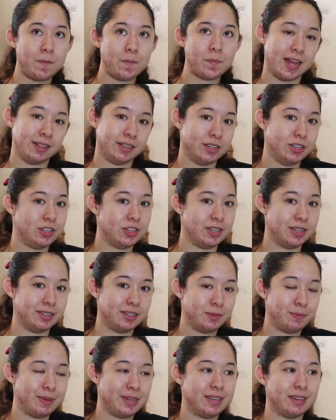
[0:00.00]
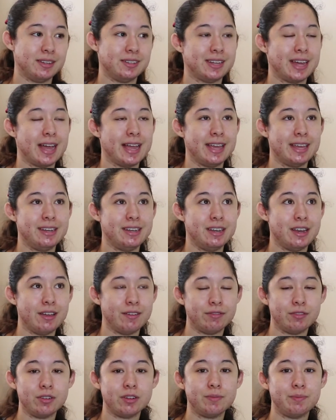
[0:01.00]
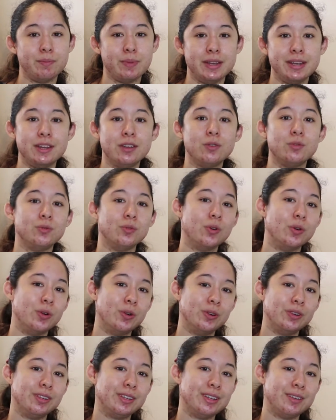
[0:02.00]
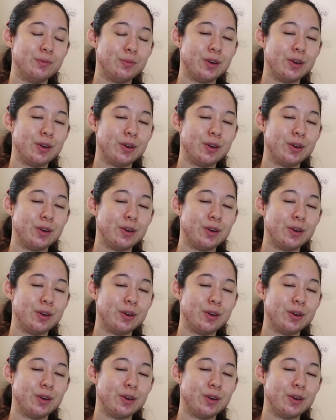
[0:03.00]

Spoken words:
challenges because I had never been in a role